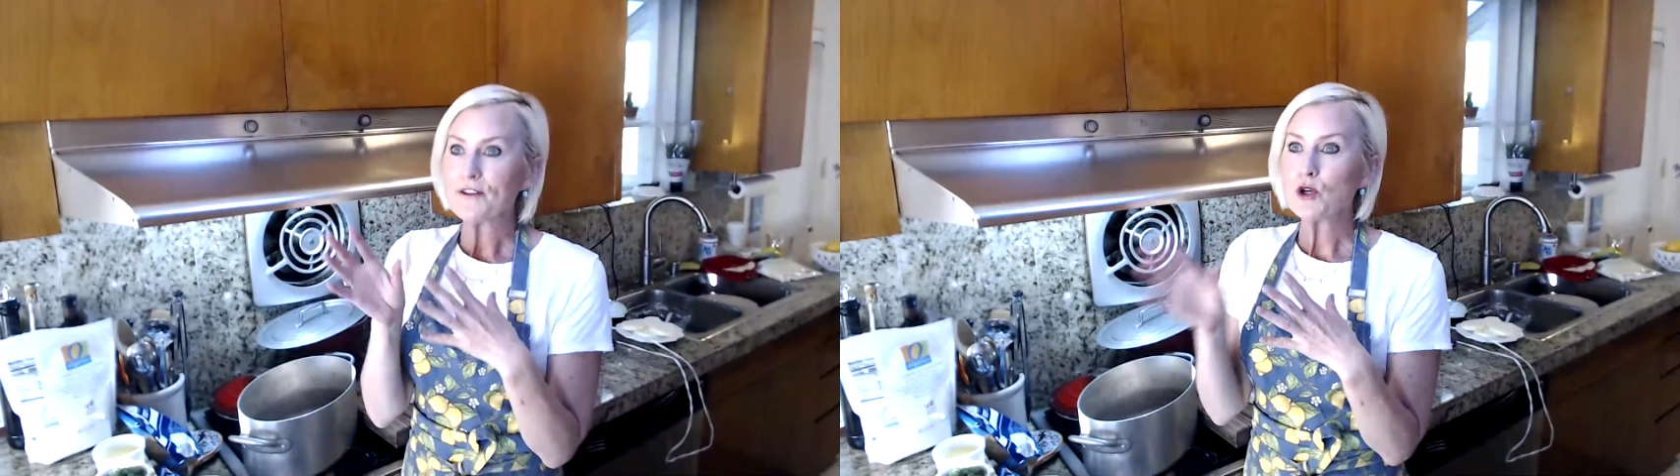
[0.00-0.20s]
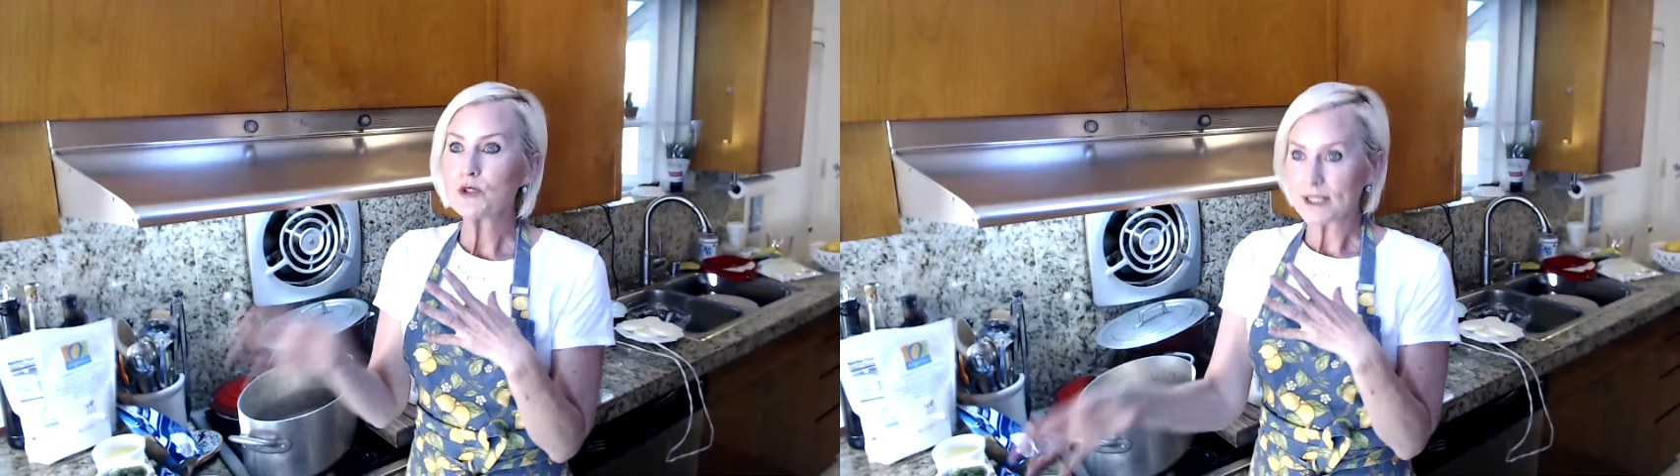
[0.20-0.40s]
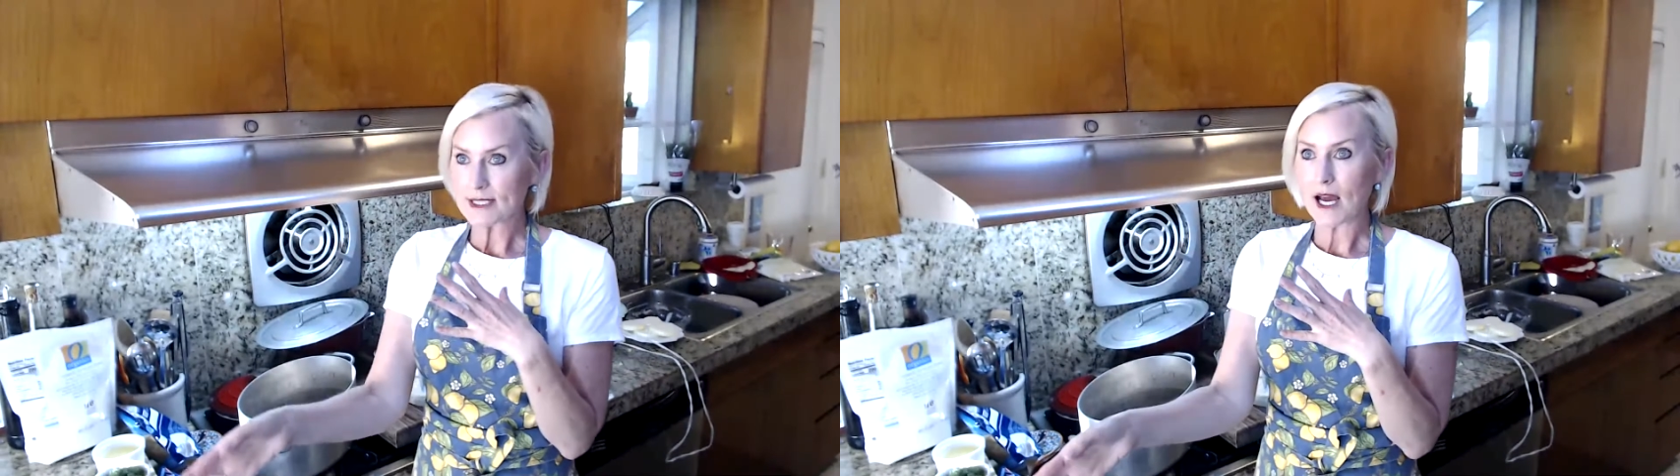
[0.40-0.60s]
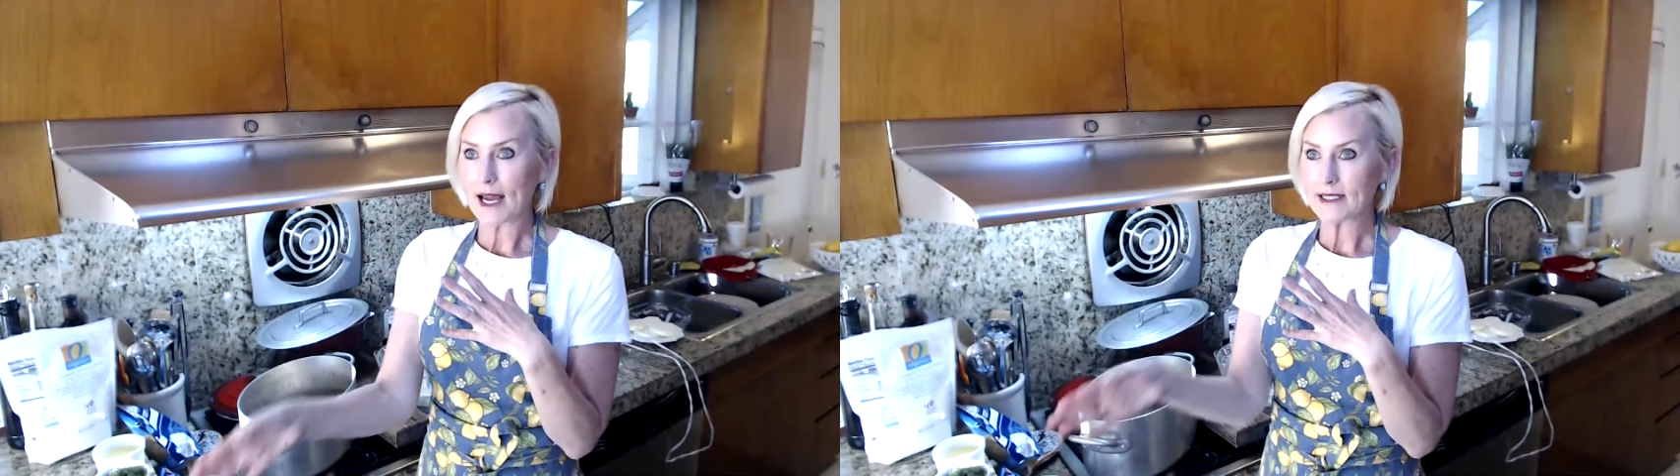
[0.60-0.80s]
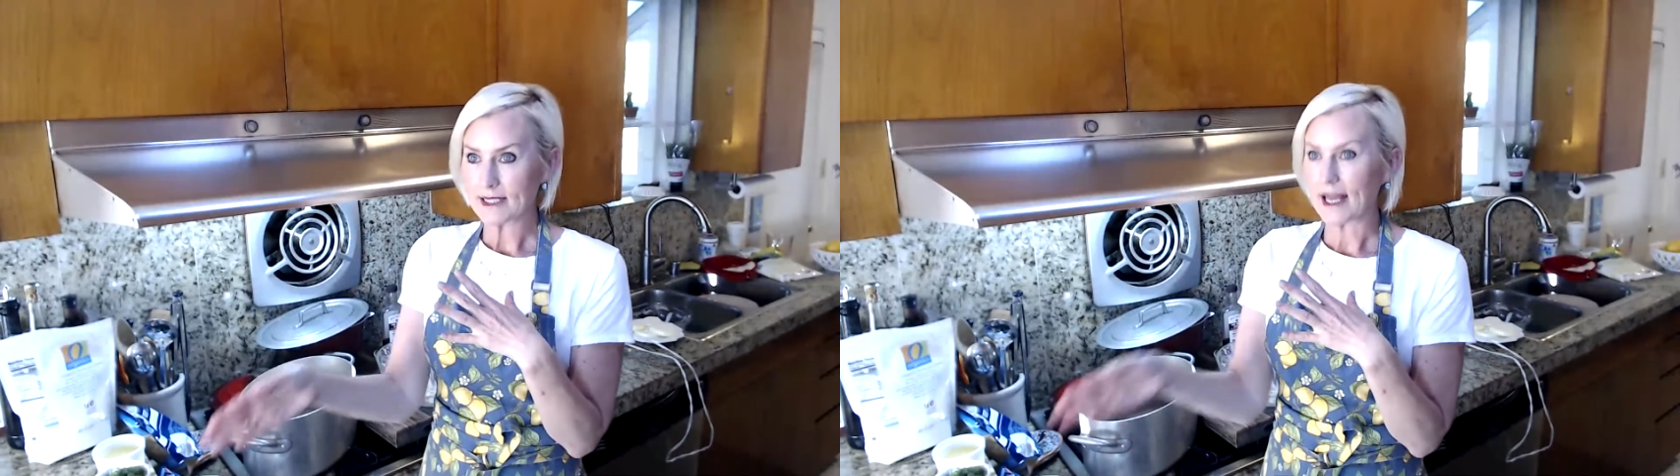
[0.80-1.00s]
you
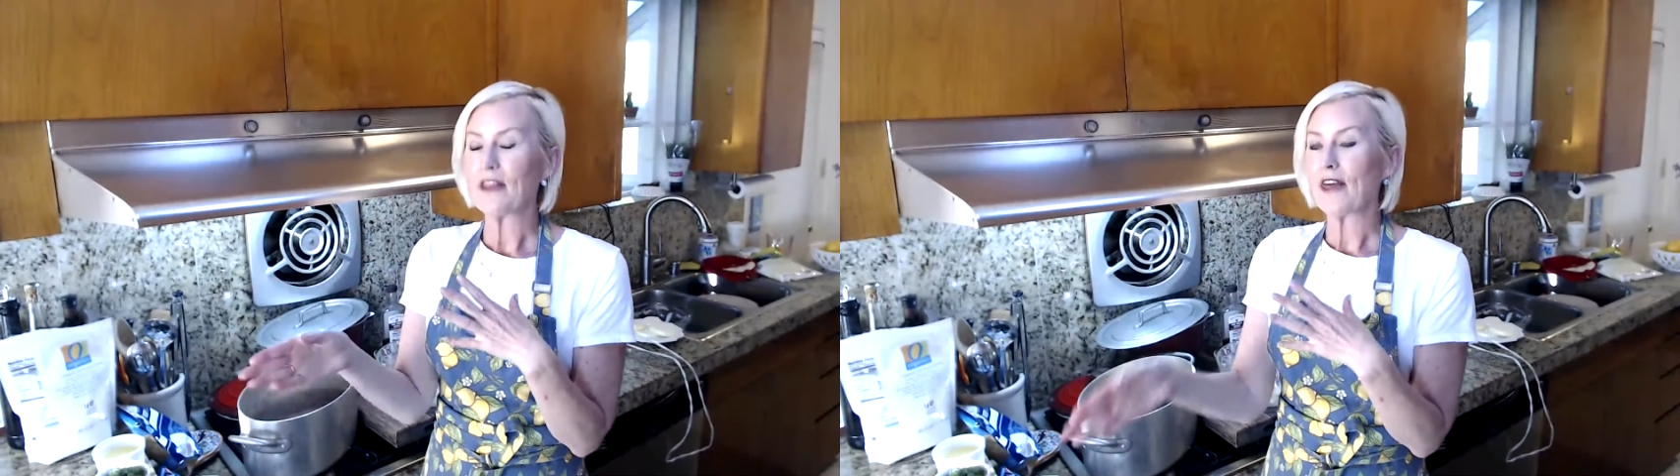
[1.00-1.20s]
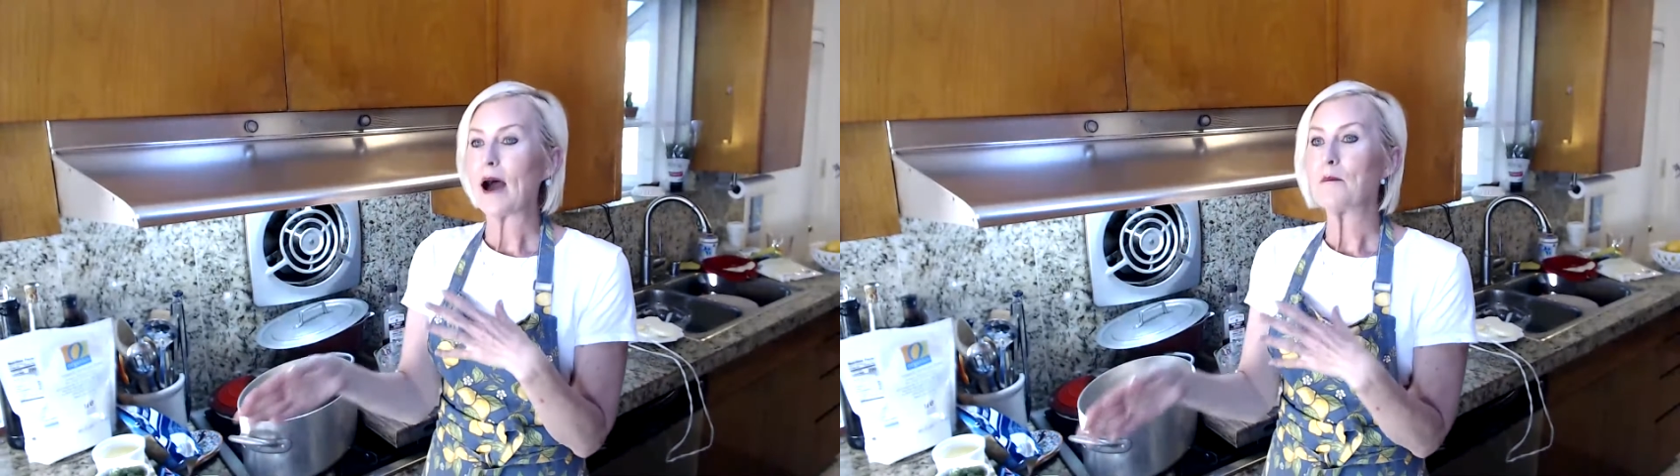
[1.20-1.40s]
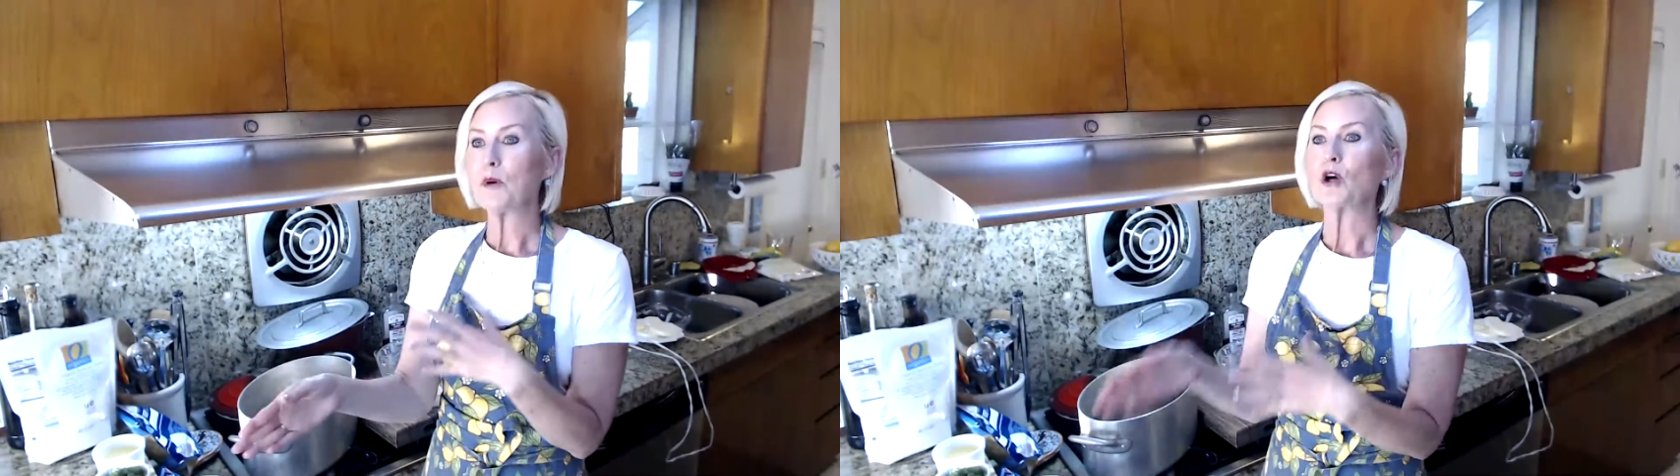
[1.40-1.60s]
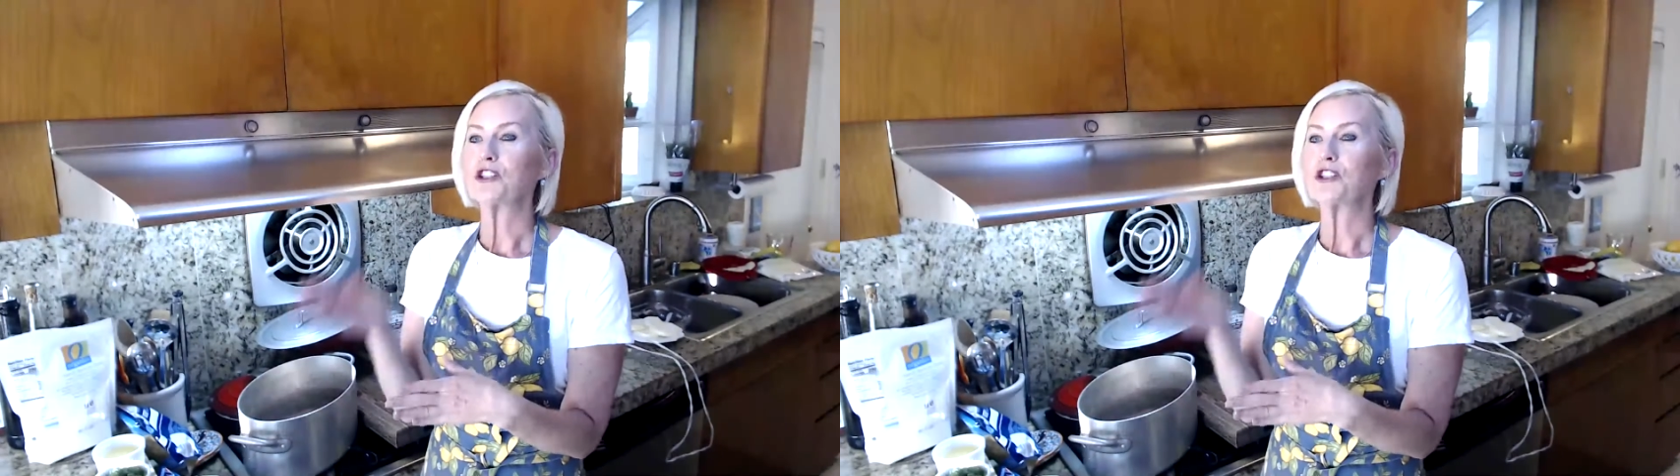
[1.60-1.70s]
decide to get that book,